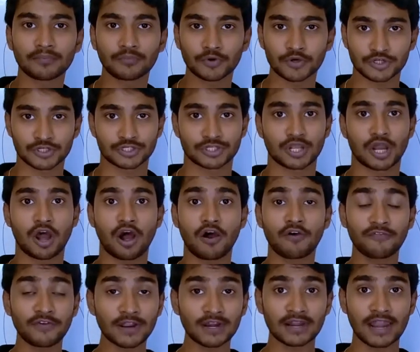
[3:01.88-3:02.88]
members
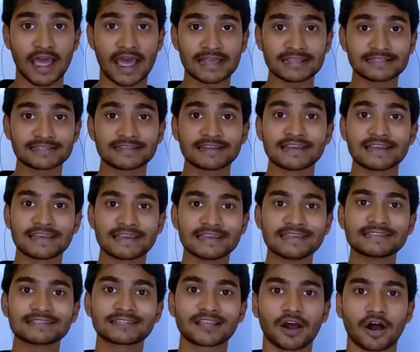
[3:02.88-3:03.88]
of a class
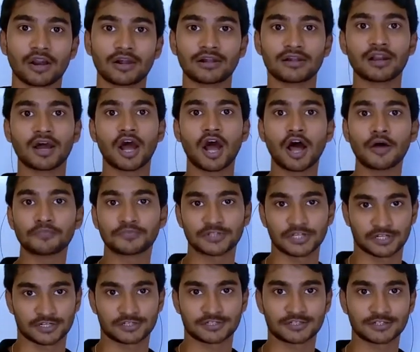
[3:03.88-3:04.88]
is called
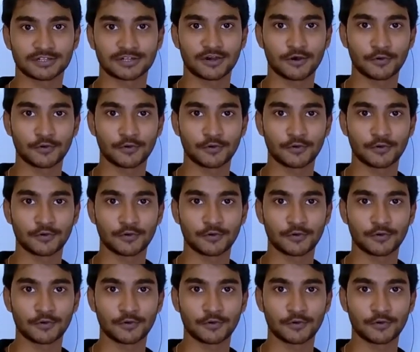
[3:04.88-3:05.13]
object.